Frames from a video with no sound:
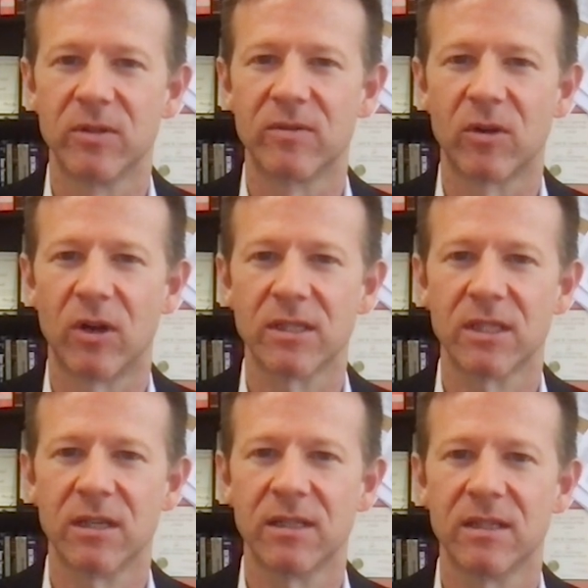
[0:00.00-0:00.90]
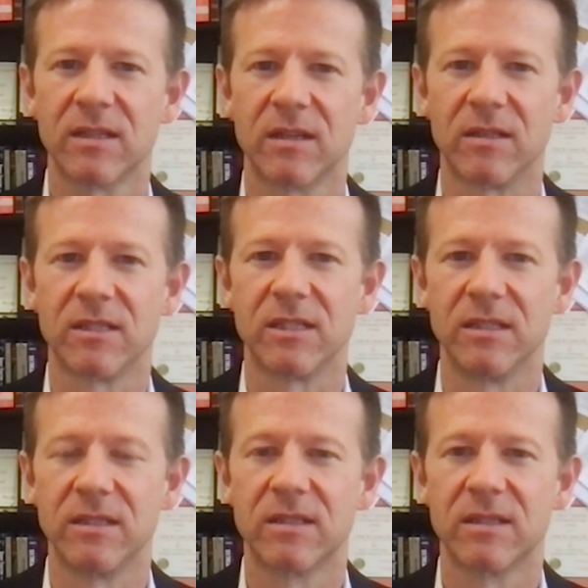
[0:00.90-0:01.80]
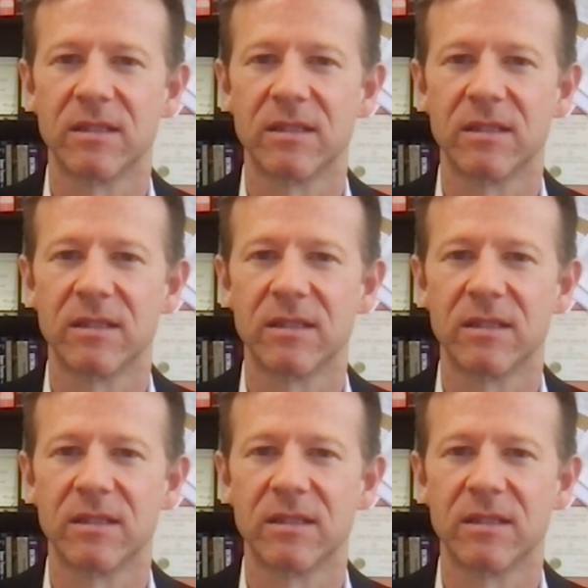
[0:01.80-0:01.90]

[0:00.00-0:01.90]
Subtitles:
of cross-cutting technologies,